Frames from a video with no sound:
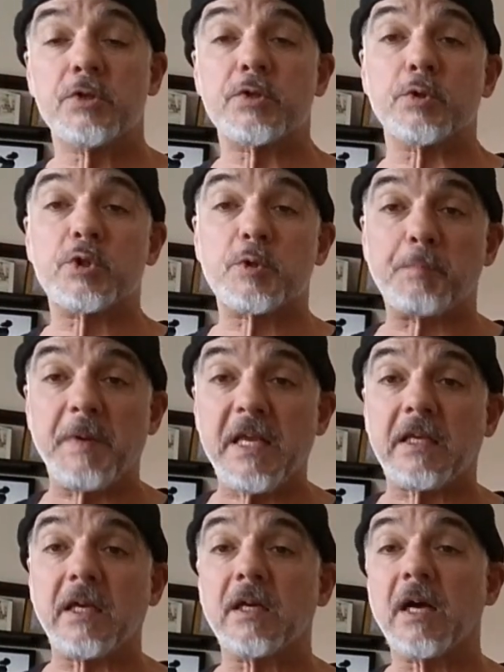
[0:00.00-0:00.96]
So
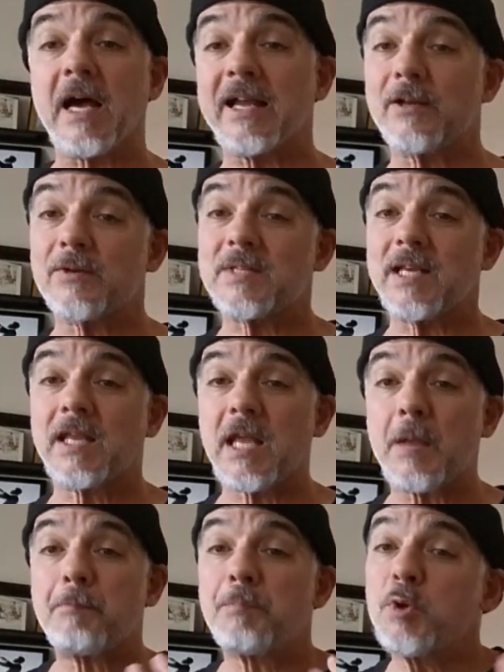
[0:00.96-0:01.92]
speaking, I can say
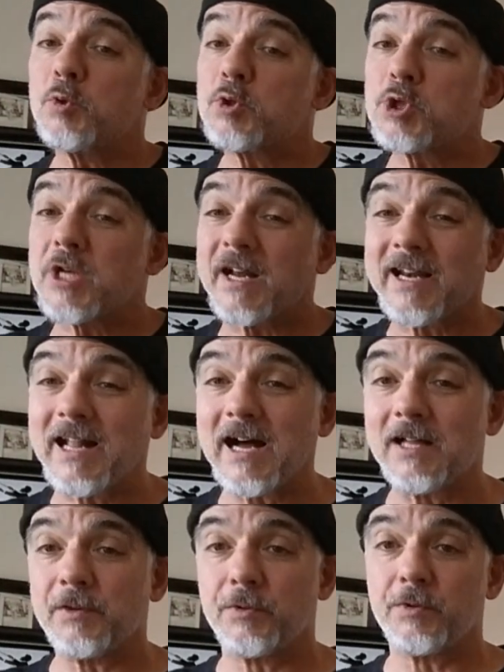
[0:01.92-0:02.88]
ppiù
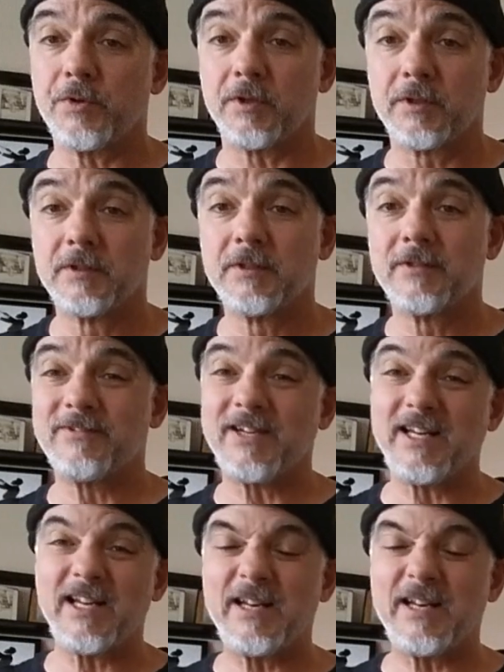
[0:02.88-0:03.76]
cercando, right?